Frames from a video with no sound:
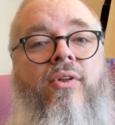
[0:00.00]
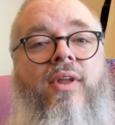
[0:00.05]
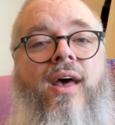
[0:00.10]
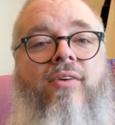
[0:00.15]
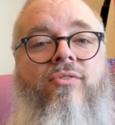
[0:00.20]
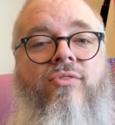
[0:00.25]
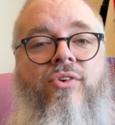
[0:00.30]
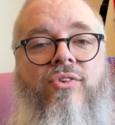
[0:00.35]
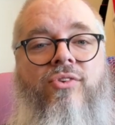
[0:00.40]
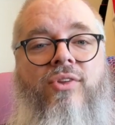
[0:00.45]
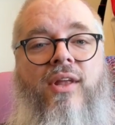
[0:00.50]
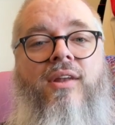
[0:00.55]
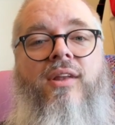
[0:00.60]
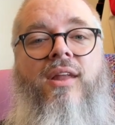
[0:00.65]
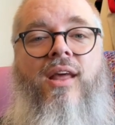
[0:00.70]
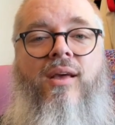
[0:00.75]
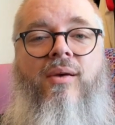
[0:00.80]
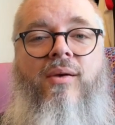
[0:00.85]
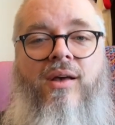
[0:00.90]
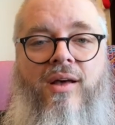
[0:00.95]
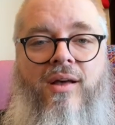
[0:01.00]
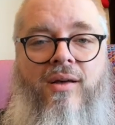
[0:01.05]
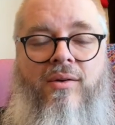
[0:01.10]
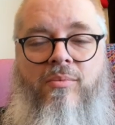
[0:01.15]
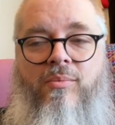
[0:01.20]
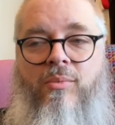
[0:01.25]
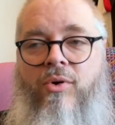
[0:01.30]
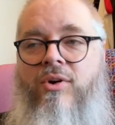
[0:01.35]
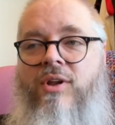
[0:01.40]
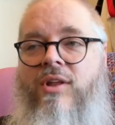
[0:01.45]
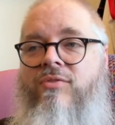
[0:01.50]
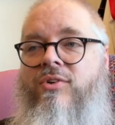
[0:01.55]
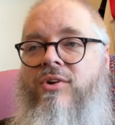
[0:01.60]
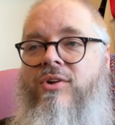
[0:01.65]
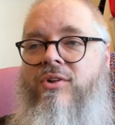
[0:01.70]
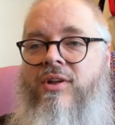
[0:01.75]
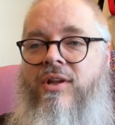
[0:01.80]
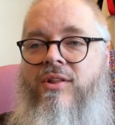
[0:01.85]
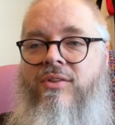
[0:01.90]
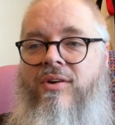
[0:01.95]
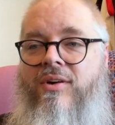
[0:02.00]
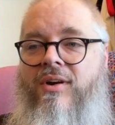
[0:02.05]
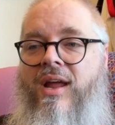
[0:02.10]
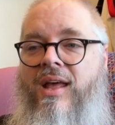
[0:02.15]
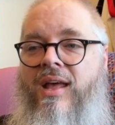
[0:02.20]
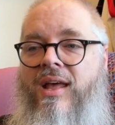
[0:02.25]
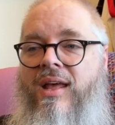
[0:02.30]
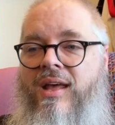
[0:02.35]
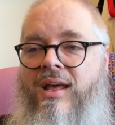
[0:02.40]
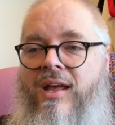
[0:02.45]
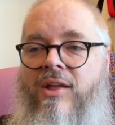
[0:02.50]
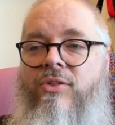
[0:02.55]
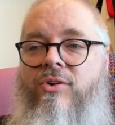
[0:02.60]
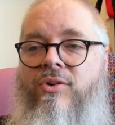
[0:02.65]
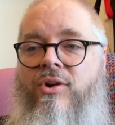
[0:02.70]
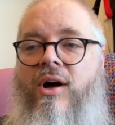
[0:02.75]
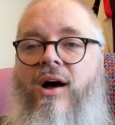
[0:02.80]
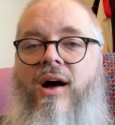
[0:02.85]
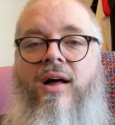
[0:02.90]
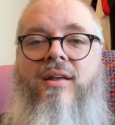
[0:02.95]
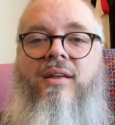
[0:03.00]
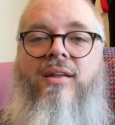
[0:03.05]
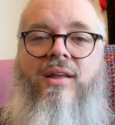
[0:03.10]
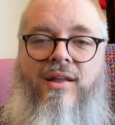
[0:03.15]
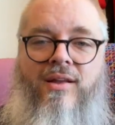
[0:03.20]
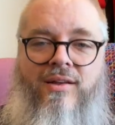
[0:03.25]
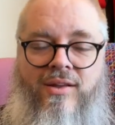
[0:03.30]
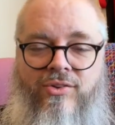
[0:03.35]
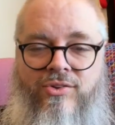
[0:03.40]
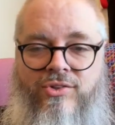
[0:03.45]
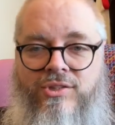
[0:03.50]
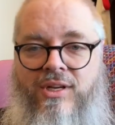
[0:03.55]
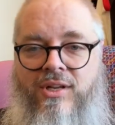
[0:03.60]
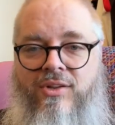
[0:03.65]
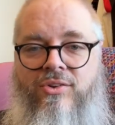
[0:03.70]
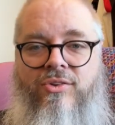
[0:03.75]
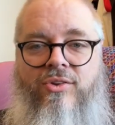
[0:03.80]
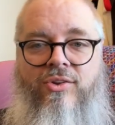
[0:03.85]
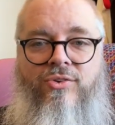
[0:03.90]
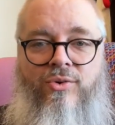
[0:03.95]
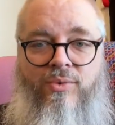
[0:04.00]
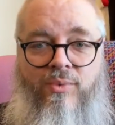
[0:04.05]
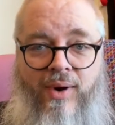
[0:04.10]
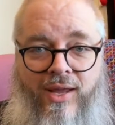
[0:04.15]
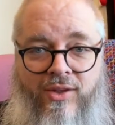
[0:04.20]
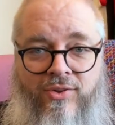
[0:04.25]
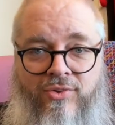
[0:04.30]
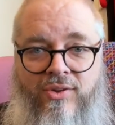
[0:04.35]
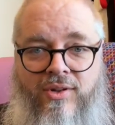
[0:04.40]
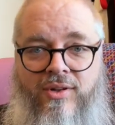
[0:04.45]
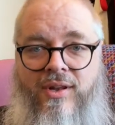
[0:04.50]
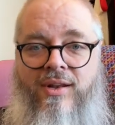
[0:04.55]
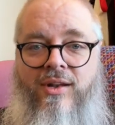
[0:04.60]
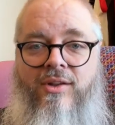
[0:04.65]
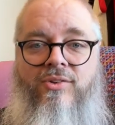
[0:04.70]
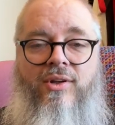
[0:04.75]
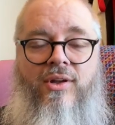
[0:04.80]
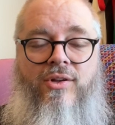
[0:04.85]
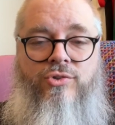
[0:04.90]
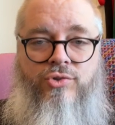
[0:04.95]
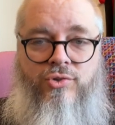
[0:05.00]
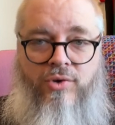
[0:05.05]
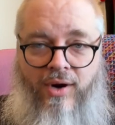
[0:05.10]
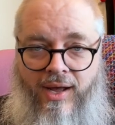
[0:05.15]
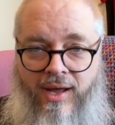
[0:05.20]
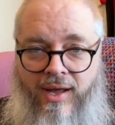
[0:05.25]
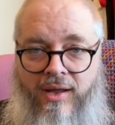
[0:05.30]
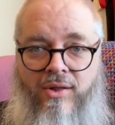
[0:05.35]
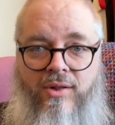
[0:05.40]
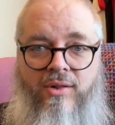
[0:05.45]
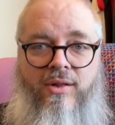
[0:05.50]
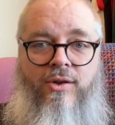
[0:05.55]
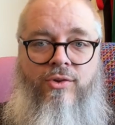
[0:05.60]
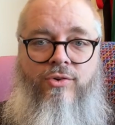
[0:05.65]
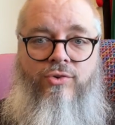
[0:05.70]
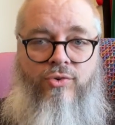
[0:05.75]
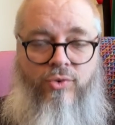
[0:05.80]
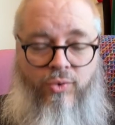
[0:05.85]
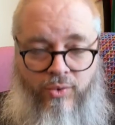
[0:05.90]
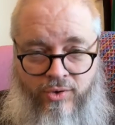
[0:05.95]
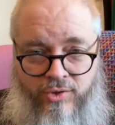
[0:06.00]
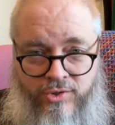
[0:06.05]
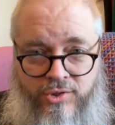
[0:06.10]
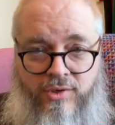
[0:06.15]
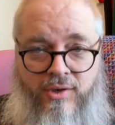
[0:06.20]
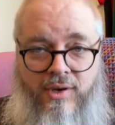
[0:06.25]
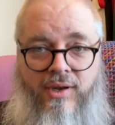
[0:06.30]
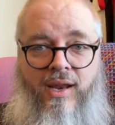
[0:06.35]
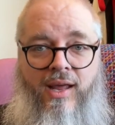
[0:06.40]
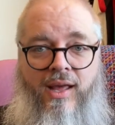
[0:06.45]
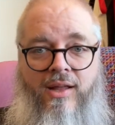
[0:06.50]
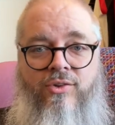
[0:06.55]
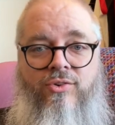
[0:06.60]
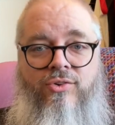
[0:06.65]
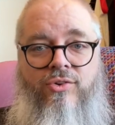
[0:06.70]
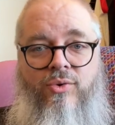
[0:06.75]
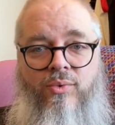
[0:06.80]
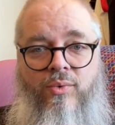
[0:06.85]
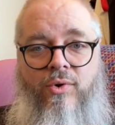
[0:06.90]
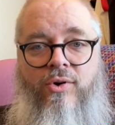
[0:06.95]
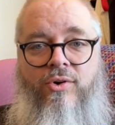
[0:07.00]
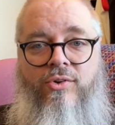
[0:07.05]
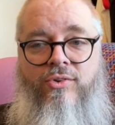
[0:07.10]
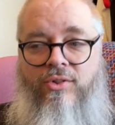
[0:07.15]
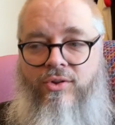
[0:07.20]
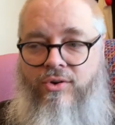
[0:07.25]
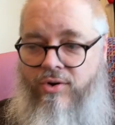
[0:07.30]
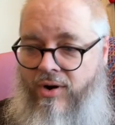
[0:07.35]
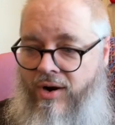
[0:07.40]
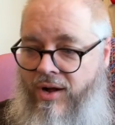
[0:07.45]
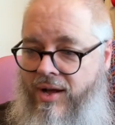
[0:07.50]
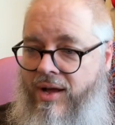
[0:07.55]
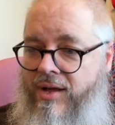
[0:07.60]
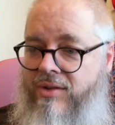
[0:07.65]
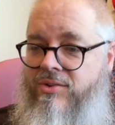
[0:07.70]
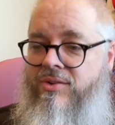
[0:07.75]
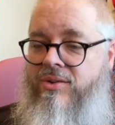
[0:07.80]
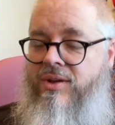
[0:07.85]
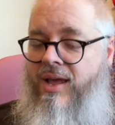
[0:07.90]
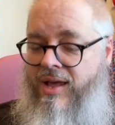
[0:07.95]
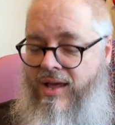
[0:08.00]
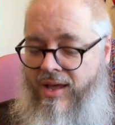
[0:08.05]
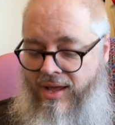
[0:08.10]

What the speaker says: after Sunday, more difficult in their content as Jesus is arrested and is on trial and is tortured and heads towards the cross.